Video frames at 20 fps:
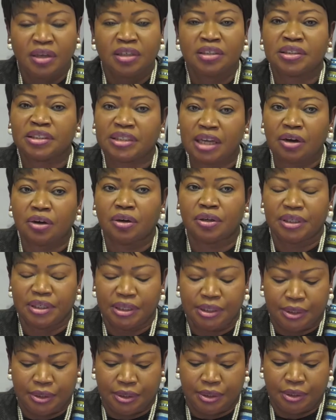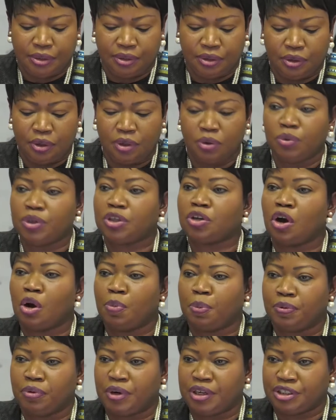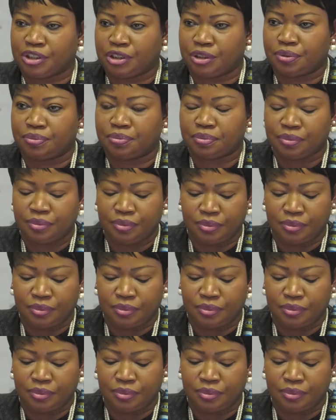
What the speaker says: Secondly, with cooperation.